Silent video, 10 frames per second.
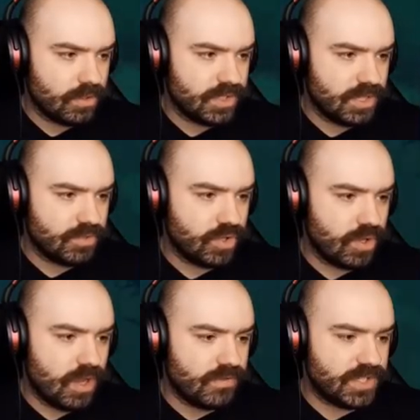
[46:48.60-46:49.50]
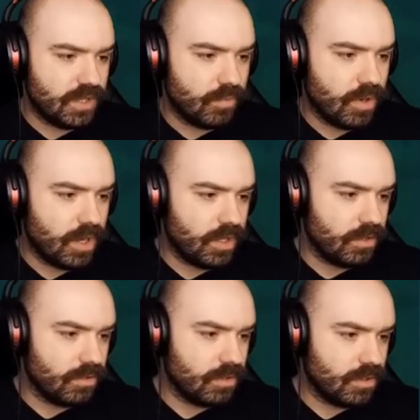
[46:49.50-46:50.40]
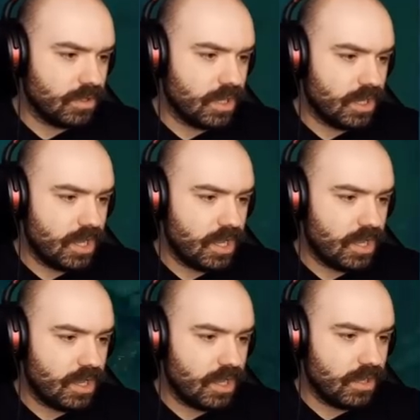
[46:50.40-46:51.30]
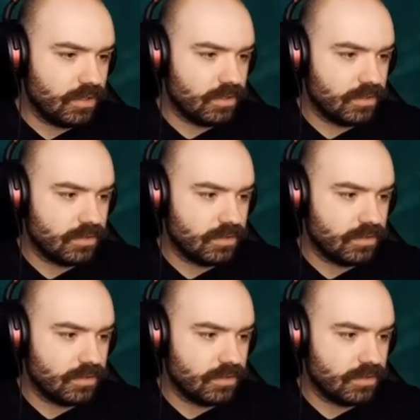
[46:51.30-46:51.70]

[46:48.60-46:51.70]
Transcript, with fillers: Time to go harvesting. Where are you? Aha!